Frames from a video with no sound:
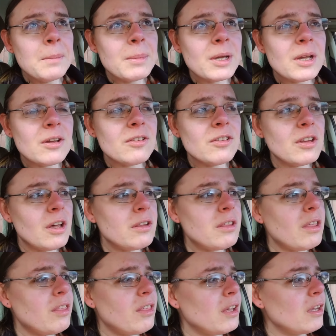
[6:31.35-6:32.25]
because the
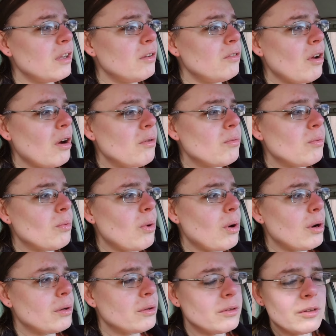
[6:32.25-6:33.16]
other thing you don't
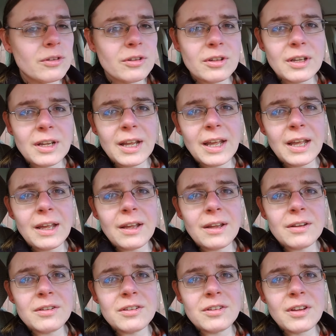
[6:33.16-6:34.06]
want
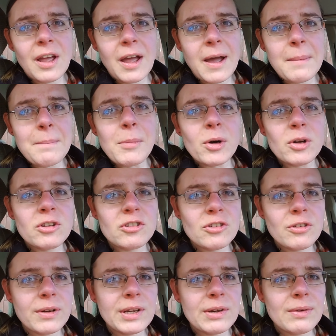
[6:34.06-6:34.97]
is
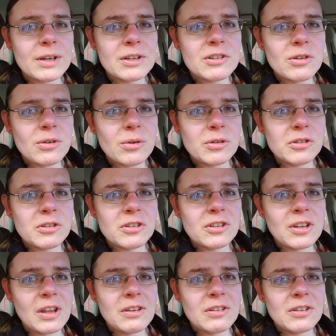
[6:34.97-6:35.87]
moisture in your exhaust
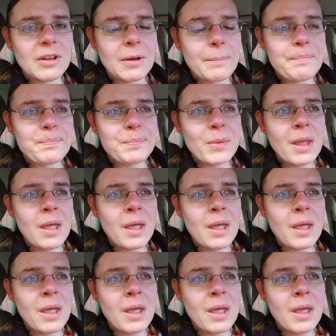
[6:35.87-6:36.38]
system.